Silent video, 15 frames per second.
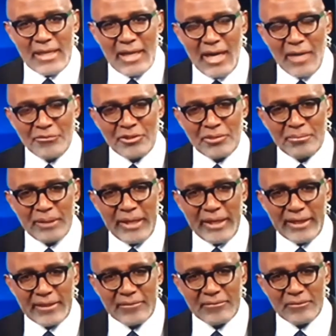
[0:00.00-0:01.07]
After the
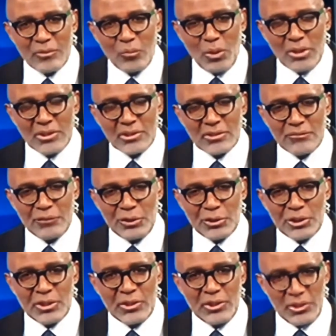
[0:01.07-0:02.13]
break, what does the
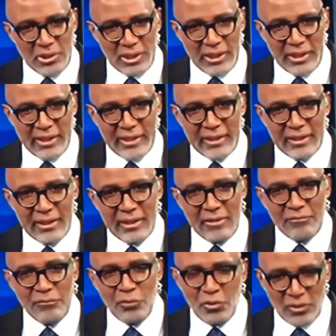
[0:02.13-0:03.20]
future look like
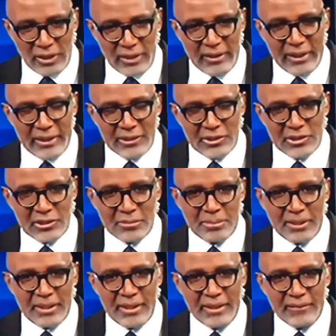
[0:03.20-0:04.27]
for our energy
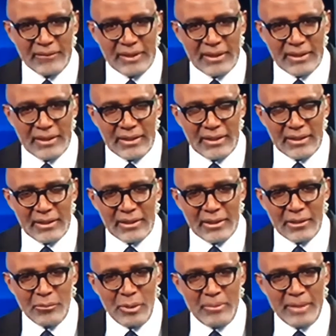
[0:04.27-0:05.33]
supply?
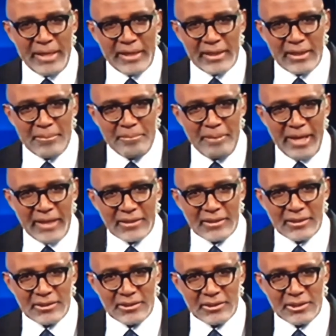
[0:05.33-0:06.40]
Did we make a
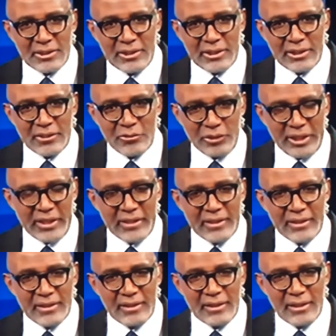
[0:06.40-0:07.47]
bet on going green
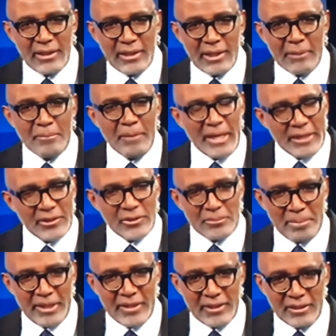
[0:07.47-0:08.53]
that might
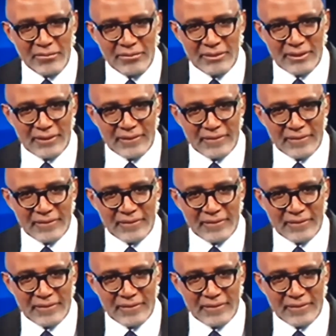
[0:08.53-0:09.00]
not pay off?